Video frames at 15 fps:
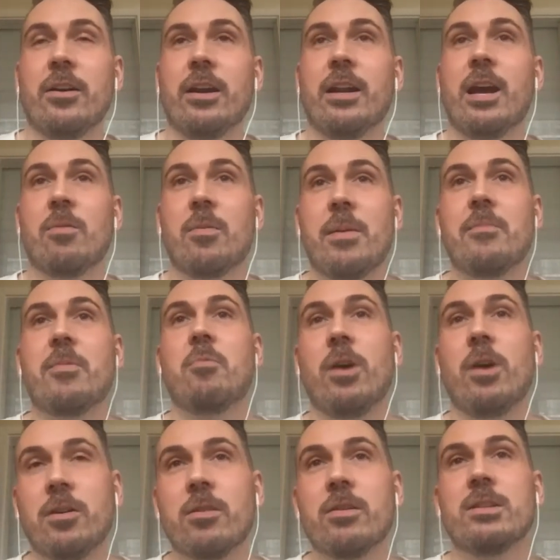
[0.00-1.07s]
And I remember
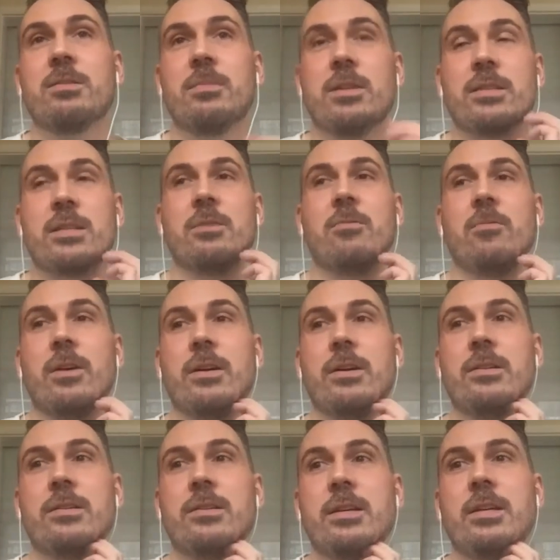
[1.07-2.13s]
one Christmas it
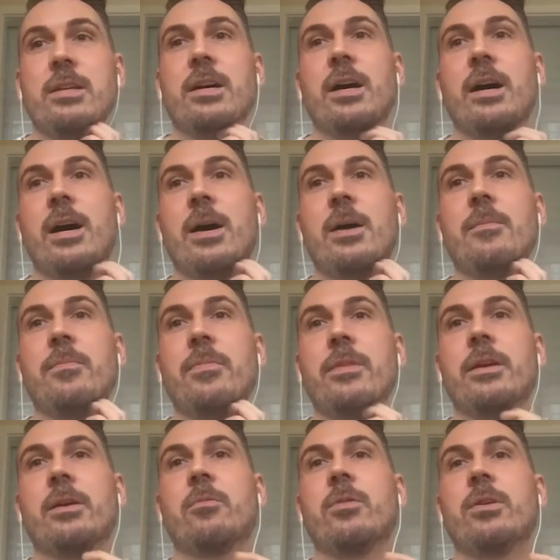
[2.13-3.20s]
was um
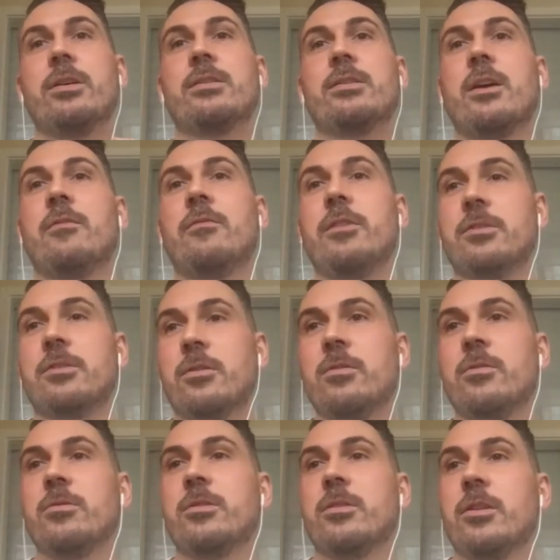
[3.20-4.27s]
there was a visitor who
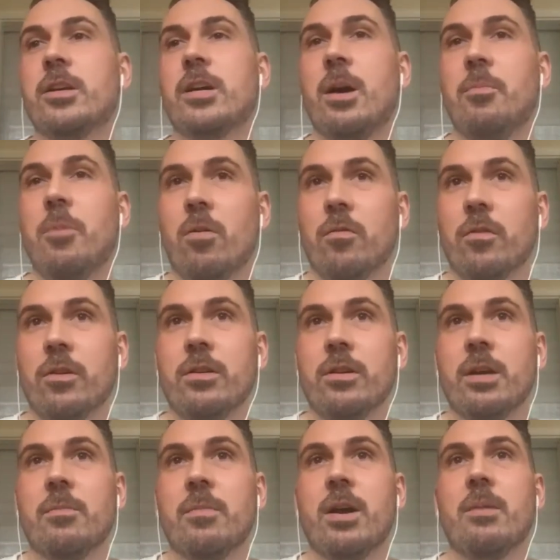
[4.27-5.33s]
was gonna come over
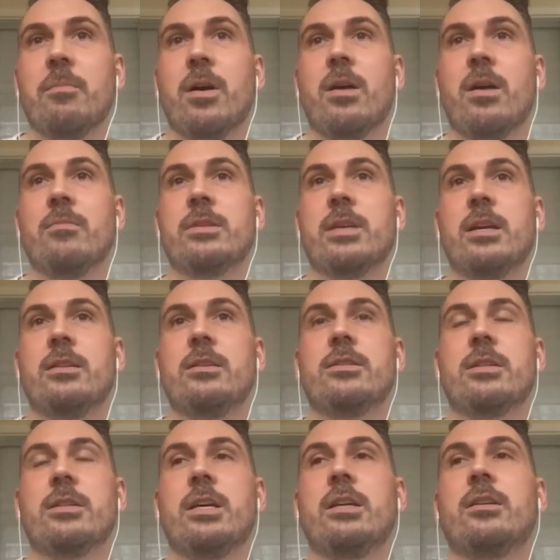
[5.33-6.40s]
and my mom said
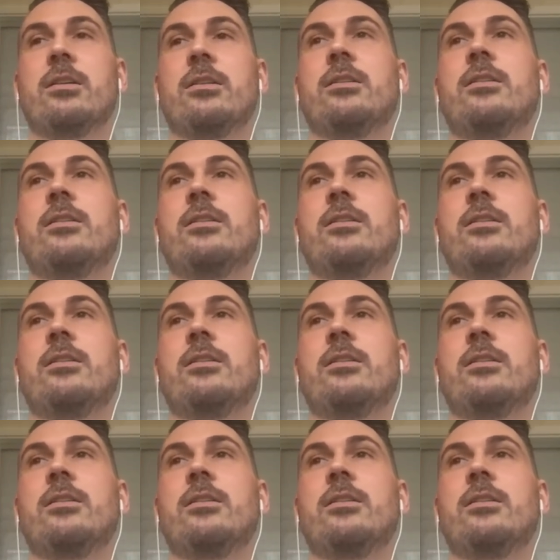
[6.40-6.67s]
like,